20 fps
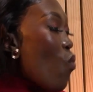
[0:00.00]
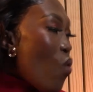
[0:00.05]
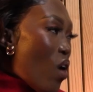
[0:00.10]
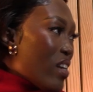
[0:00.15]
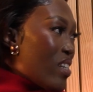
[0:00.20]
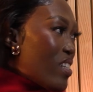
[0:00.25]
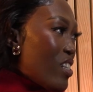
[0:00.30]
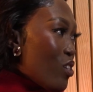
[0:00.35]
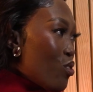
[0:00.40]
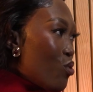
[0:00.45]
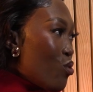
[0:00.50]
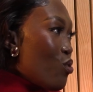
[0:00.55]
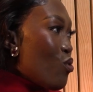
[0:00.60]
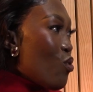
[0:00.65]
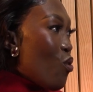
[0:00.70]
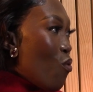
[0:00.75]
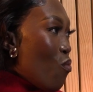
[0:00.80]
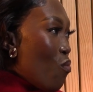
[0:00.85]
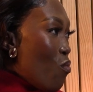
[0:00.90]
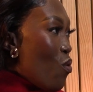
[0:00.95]
wanting to
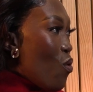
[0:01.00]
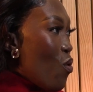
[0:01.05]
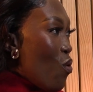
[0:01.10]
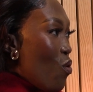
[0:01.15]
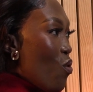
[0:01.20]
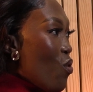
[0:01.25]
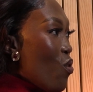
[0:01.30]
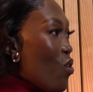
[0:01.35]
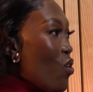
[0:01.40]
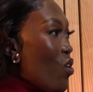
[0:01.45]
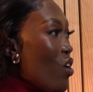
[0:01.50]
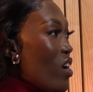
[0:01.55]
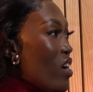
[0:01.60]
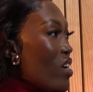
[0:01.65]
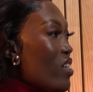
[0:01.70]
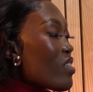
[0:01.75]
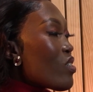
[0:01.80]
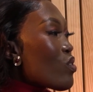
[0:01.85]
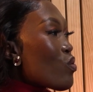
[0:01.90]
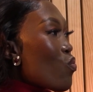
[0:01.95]
know more
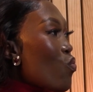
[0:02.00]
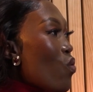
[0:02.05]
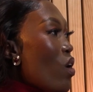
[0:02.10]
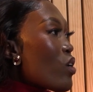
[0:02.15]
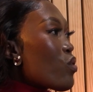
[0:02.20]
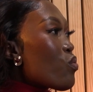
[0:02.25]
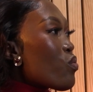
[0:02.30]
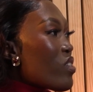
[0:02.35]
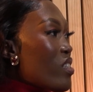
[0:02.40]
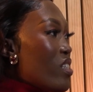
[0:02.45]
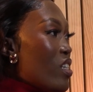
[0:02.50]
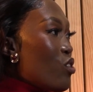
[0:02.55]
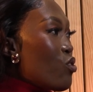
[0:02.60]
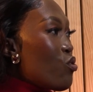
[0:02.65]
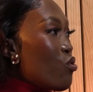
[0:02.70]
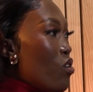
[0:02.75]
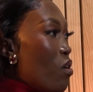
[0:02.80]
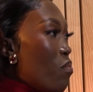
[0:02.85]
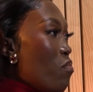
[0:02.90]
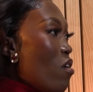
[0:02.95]
is what will
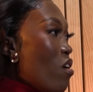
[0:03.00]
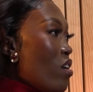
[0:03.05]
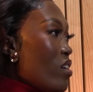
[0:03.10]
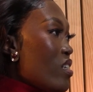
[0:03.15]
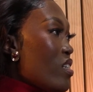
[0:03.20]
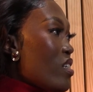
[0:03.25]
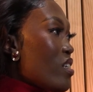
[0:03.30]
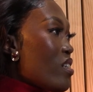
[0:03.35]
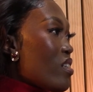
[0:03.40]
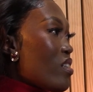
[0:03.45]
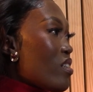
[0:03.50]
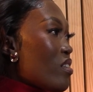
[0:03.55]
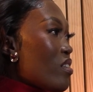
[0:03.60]
set you apart.